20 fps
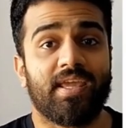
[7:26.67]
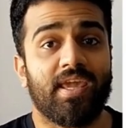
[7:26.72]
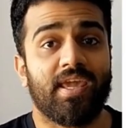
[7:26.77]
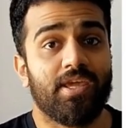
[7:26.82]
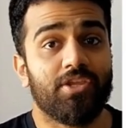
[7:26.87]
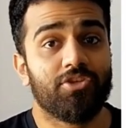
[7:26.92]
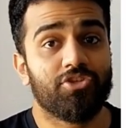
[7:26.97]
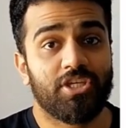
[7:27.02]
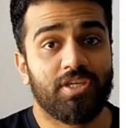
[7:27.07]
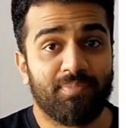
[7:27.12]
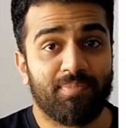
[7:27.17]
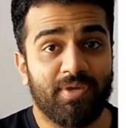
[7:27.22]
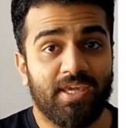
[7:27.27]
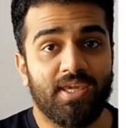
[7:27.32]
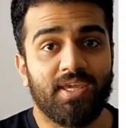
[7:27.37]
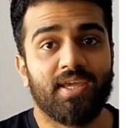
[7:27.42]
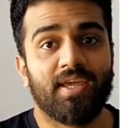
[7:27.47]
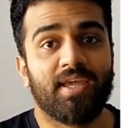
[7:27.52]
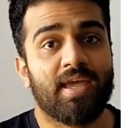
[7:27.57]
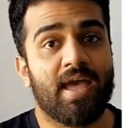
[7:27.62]
a
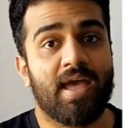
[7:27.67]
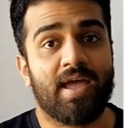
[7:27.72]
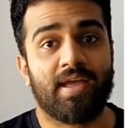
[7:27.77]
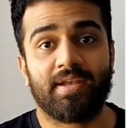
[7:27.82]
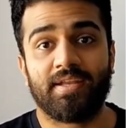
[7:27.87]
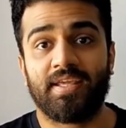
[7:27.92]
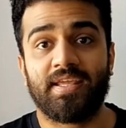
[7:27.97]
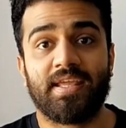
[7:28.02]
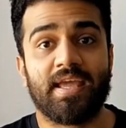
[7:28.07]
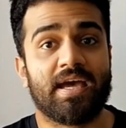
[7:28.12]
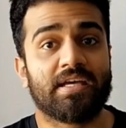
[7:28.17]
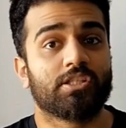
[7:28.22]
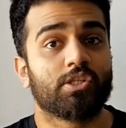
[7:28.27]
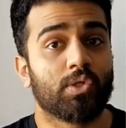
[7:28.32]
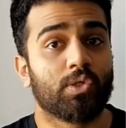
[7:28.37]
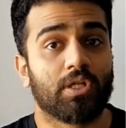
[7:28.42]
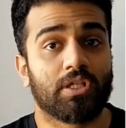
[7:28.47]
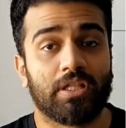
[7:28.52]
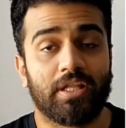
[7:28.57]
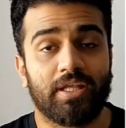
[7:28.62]
GP and he has his
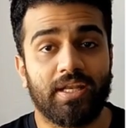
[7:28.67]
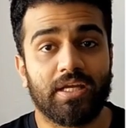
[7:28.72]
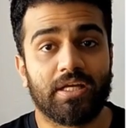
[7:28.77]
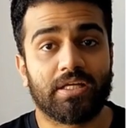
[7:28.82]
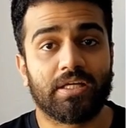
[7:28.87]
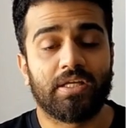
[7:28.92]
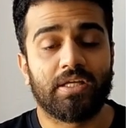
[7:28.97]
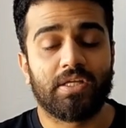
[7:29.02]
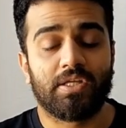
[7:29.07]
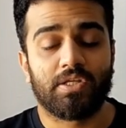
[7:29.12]
own clinic,